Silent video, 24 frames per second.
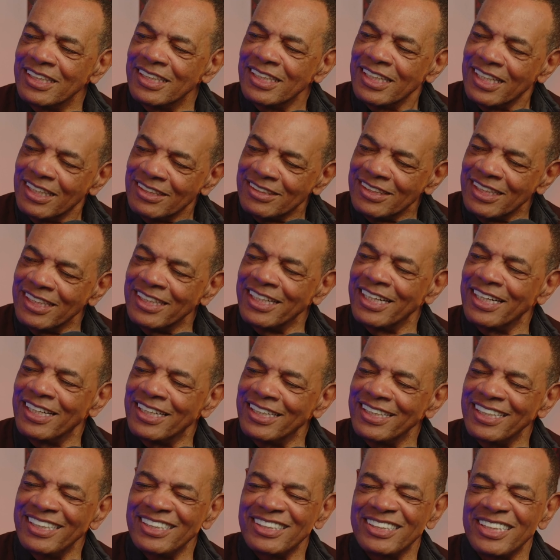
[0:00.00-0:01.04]
I said, "Yeah."
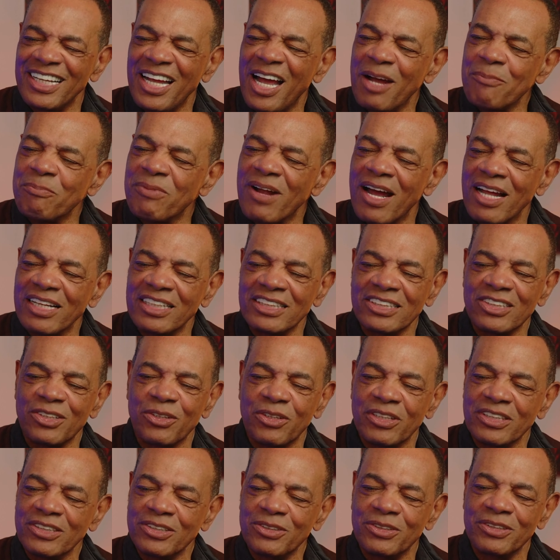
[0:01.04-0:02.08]
He said, "I probably
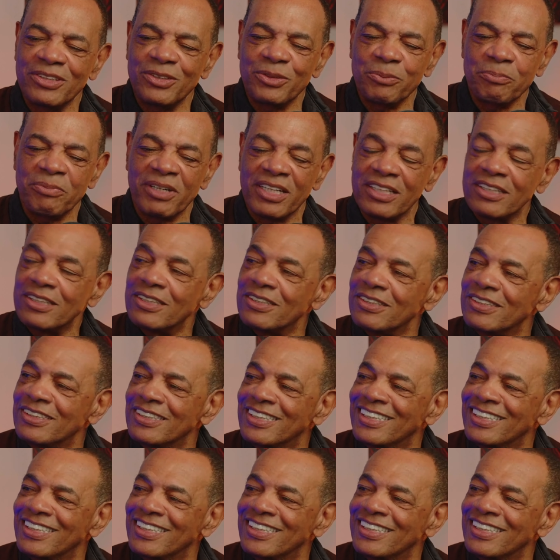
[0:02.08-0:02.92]
tore you a new butthole."